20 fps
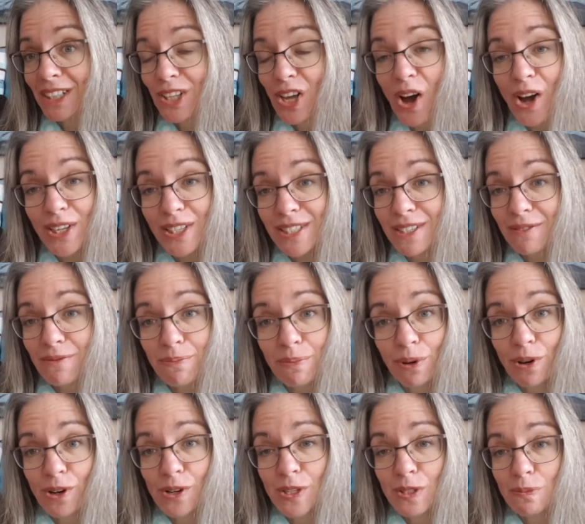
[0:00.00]
lots of
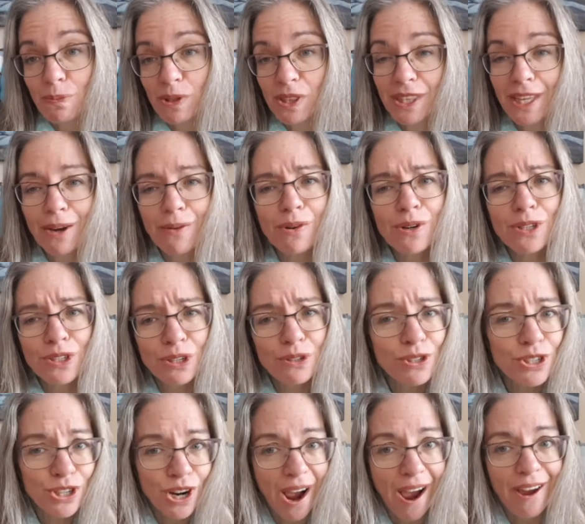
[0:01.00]
birds, but they were too
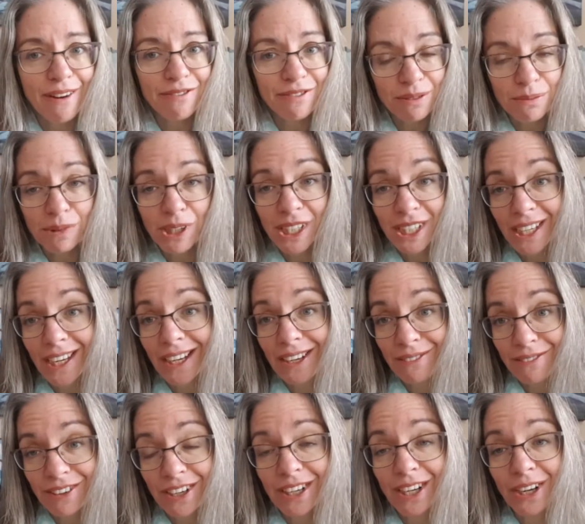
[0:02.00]
shy for me to get
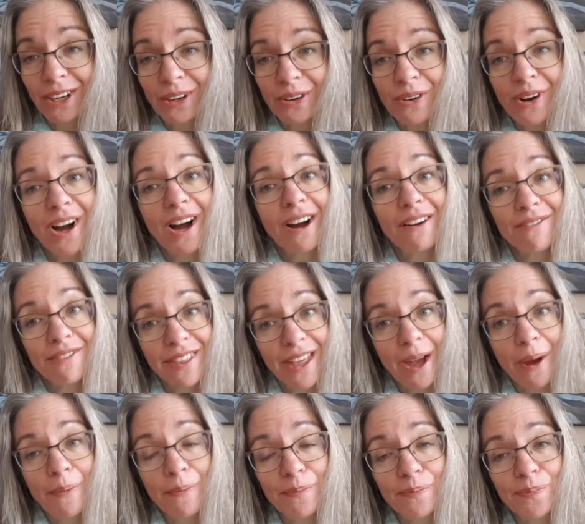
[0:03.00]
a video of
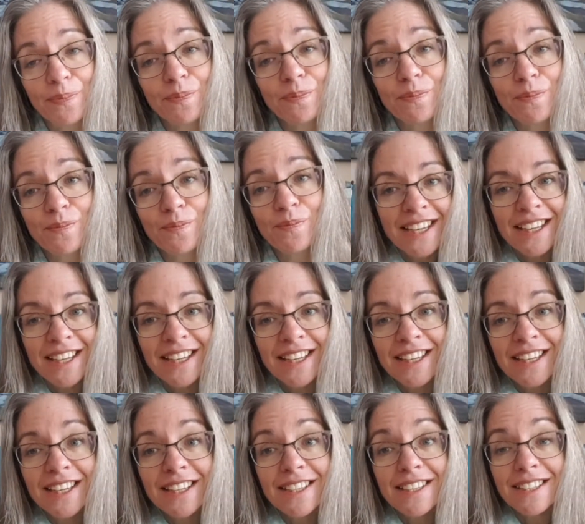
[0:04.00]
them.
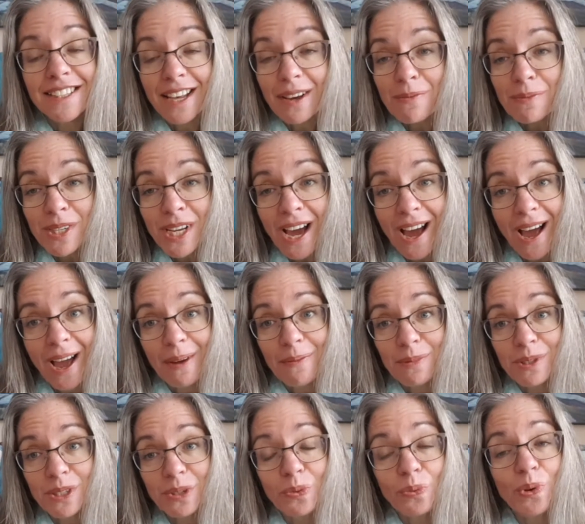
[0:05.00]

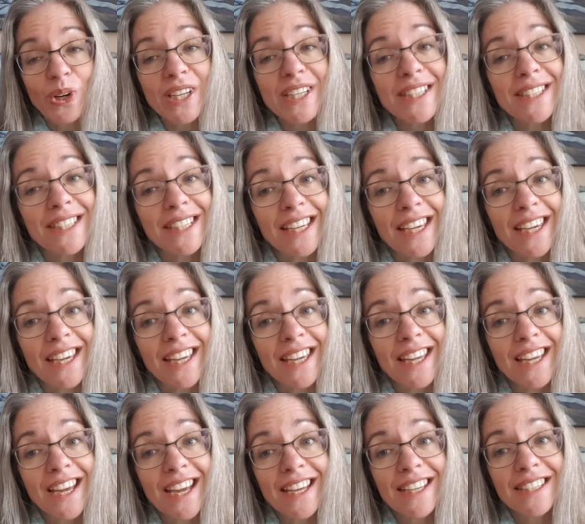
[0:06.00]
Sometimes we see
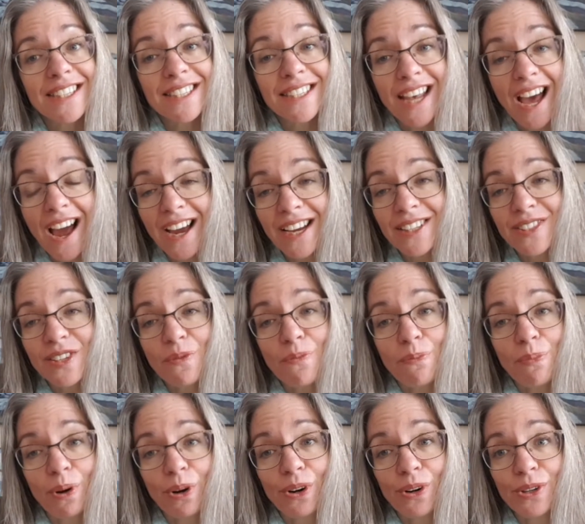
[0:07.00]
signs
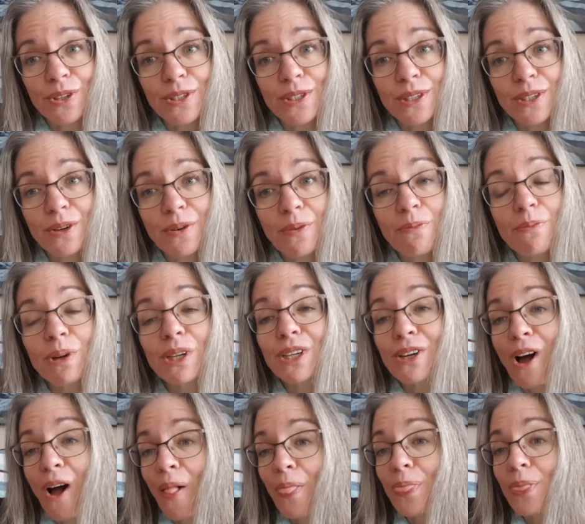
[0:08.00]
of birds, but
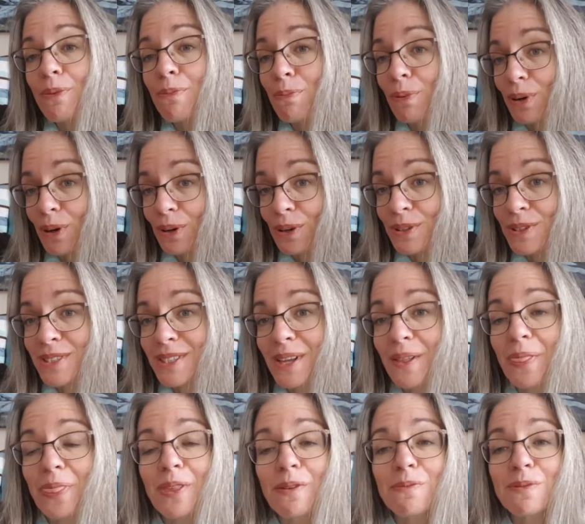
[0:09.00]
not the birds
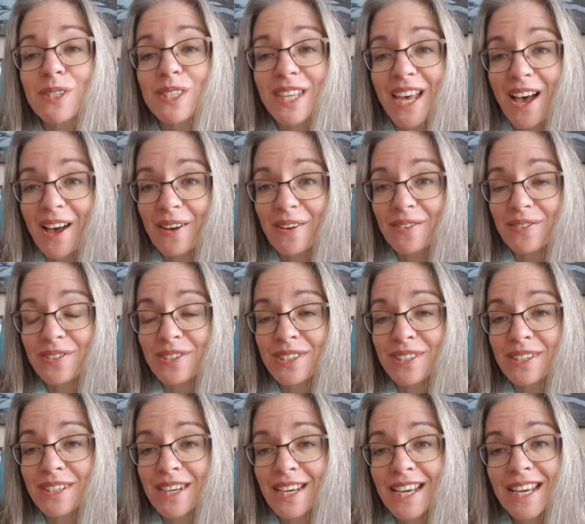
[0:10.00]
themselves.
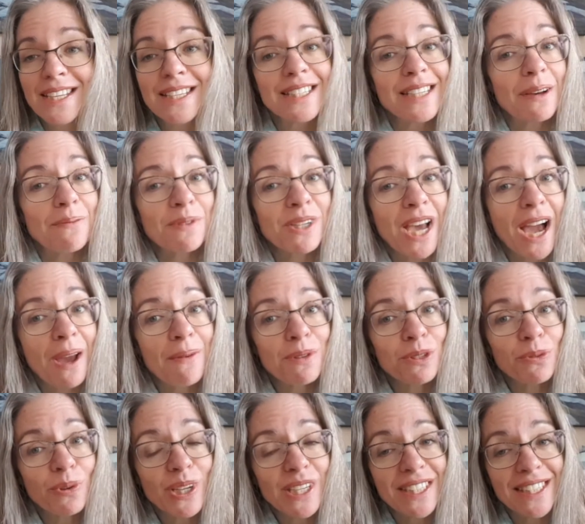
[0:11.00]

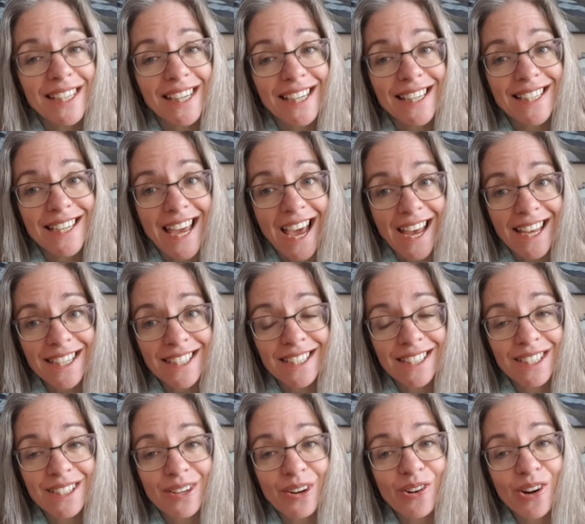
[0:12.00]
Sometimes we see
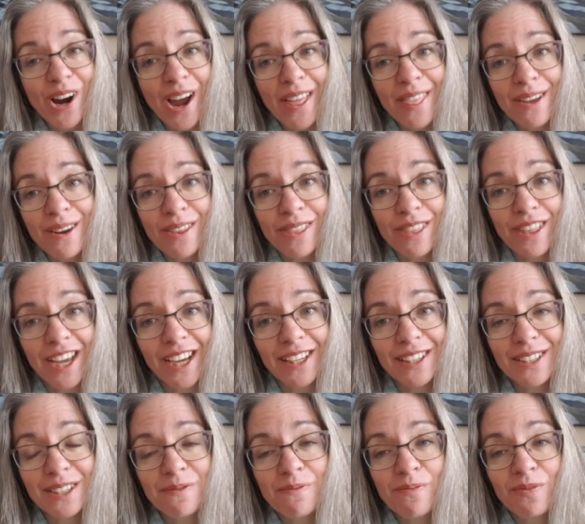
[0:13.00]
nests or other
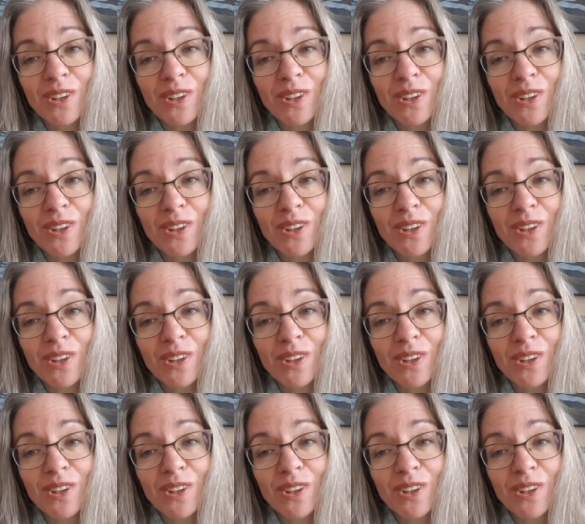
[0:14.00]
things.